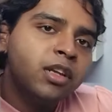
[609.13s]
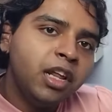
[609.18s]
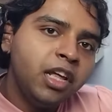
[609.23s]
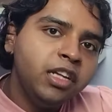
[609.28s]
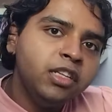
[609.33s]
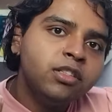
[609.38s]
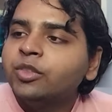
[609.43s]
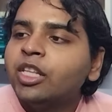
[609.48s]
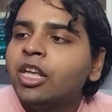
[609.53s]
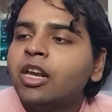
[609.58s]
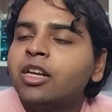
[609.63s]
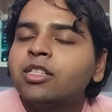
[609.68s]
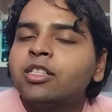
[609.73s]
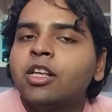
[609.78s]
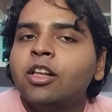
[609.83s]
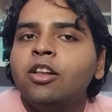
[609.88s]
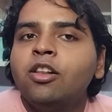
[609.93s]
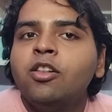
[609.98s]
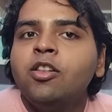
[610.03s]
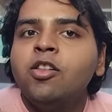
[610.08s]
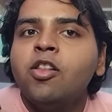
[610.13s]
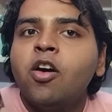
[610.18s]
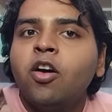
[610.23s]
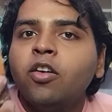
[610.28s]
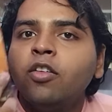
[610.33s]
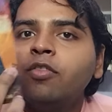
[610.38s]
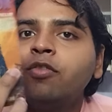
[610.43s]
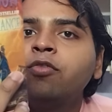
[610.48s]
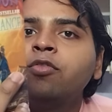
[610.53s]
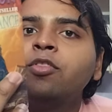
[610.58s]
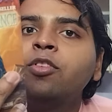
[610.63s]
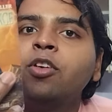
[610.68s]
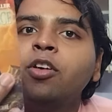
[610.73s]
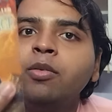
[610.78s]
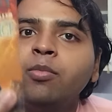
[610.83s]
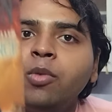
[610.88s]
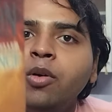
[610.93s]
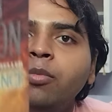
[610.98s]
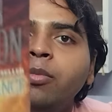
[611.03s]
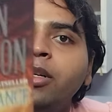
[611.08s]
great. There's a lot of
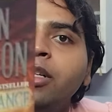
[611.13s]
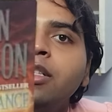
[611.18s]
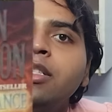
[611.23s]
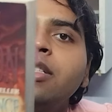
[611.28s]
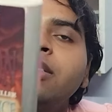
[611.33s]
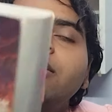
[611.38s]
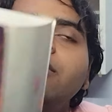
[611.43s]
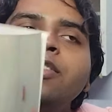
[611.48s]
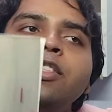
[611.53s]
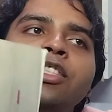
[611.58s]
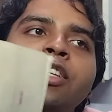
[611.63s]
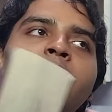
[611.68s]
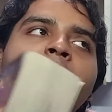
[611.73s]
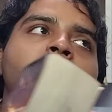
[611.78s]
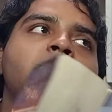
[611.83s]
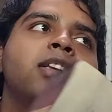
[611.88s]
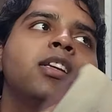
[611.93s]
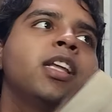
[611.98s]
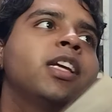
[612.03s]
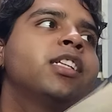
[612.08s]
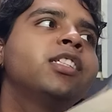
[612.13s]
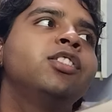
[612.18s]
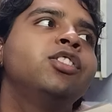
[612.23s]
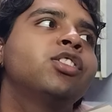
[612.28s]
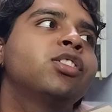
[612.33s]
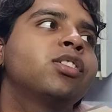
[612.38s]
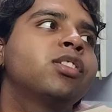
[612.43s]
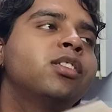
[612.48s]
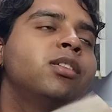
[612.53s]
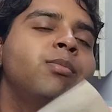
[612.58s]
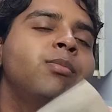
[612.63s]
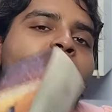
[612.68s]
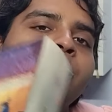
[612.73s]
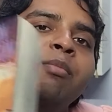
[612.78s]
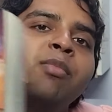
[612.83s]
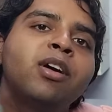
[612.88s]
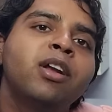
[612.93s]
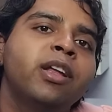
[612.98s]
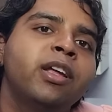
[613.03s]
good moments which I like, just remember